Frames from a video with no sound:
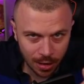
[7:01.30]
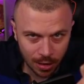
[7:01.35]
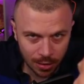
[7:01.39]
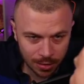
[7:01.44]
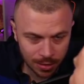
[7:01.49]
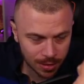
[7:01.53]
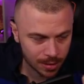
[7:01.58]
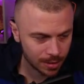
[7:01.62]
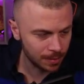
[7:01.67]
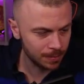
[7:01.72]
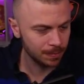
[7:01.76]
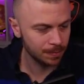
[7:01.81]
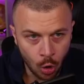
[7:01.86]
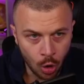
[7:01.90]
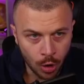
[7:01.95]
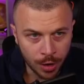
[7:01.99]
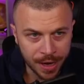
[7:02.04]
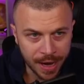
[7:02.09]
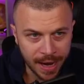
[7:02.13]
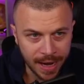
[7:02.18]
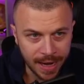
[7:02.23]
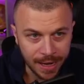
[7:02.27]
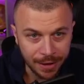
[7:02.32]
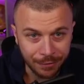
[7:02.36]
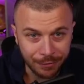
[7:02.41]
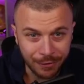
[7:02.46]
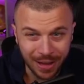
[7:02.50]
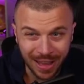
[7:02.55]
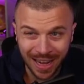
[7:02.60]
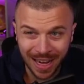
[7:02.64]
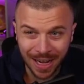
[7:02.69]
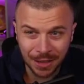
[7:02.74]
lost. Okay,
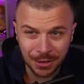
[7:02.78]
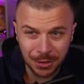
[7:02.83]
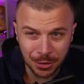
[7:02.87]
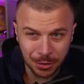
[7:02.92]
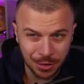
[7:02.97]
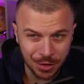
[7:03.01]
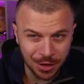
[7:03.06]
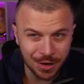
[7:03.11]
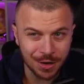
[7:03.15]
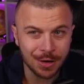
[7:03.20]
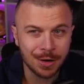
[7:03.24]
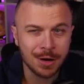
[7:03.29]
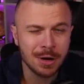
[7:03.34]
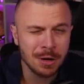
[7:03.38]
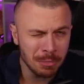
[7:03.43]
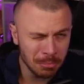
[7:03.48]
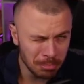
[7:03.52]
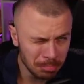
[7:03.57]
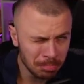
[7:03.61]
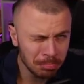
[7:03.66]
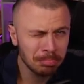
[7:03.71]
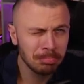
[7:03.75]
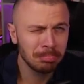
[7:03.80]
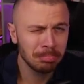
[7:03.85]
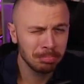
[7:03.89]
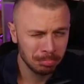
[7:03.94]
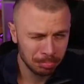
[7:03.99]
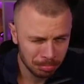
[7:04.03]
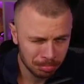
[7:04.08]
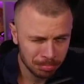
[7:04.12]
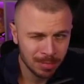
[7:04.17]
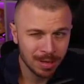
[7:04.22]
Vini Junior,
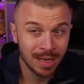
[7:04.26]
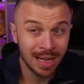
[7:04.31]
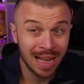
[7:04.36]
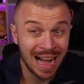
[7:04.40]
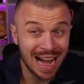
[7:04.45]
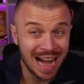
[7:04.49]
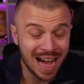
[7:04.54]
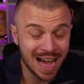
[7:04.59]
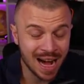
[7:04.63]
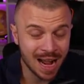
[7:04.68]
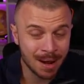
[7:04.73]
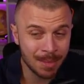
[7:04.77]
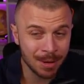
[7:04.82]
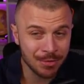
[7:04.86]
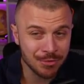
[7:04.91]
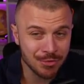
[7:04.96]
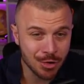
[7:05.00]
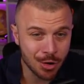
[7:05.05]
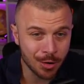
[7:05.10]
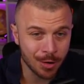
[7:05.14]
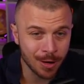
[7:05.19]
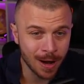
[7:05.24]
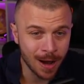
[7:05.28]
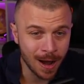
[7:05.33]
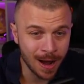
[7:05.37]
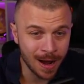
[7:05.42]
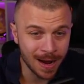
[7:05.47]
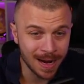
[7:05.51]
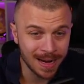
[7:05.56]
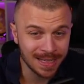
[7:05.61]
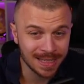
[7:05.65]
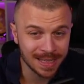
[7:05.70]
Adama Traore,
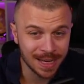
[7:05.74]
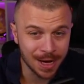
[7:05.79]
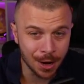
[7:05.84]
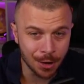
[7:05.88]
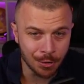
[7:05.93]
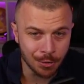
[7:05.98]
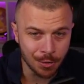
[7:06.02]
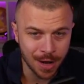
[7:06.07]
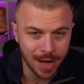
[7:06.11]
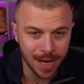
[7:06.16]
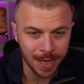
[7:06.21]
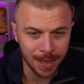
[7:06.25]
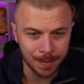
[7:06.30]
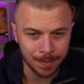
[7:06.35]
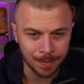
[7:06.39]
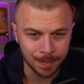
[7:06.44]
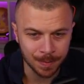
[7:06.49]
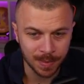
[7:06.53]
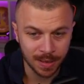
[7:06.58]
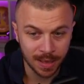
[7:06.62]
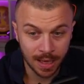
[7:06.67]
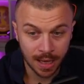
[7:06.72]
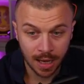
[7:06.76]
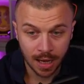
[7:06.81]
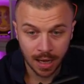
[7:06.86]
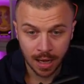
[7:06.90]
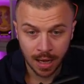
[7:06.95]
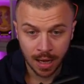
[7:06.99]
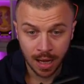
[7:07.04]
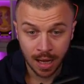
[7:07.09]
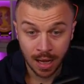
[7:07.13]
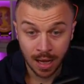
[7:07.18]
Ice, Karim,
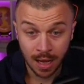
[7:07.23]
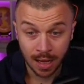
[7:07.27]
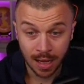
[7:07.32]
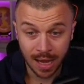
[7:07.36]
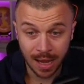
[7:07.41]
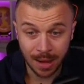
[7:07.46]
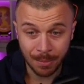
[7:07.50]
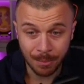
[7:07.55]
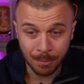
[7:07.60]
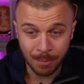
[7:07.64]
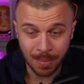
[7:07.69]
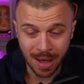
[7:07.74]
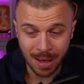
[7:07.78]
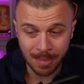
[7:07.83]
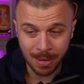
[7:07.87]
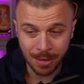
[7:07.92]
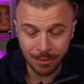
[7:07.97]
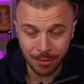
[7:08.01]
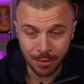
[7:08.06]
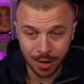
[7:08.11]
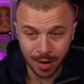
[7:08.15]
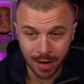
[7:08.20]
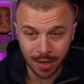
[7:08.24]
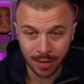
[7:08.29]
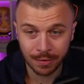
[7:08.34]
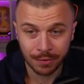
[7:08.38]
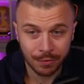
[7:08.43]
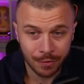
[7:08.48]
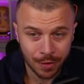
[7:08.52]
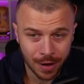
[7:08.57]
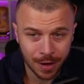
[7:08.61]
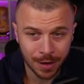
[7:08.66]
Kimpembe, Varane,
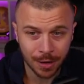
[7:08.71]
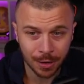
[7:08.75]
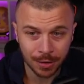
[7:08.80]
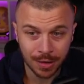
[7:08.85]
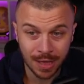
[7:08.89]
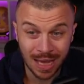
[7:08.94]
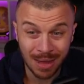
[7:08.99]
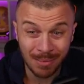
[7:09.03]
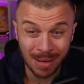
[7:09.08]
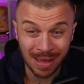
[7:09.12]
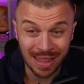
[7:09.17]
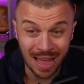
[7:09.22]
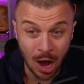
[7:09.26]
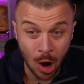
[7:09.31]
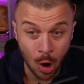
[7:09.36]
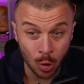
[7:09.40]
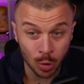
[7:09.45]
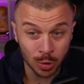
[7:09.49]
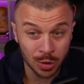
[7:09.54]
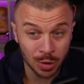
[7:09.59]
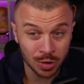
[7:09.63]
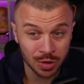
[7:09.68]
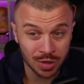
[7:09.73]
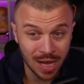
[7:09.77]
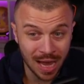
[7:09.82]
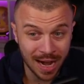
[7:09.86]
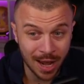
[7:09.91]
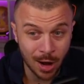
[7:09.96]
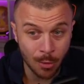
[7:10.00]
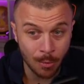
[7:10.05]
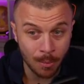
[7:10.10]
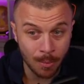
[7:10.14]
very good team, and also
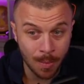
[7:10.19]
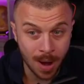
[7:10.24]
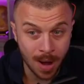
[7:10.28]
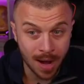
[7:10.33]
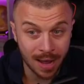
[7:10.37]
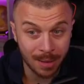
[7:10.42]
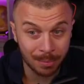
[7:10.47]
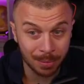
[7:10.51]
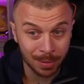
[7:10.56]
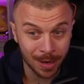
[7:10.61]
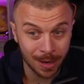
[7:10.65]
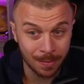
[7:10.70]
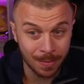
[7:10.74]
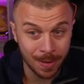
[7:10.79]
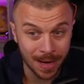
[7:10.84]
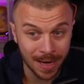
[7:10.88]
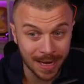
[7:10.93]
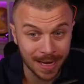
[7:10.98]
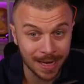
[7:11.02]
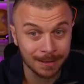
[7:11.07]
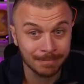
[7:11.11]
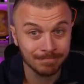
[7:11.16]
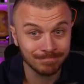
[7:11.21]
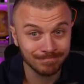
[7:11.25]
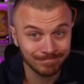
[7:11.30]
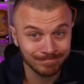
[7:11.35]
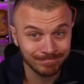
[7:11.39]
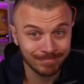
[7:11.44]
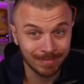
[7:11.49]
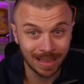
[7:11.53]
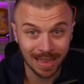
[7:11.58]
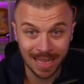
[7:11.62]
Sadio Mane player pick.
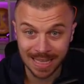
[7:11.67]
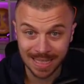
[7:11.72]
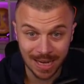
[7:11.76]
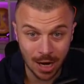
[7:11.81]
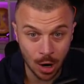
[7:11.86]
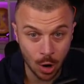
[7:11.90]
Let's